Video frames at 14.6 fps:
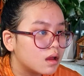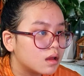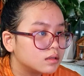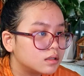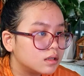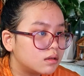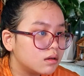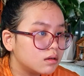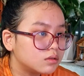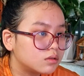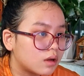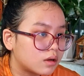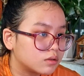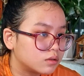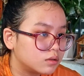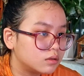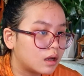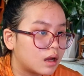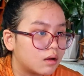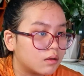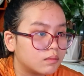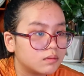She took Joshua
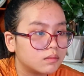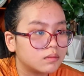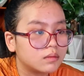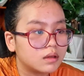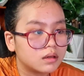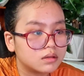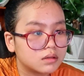out the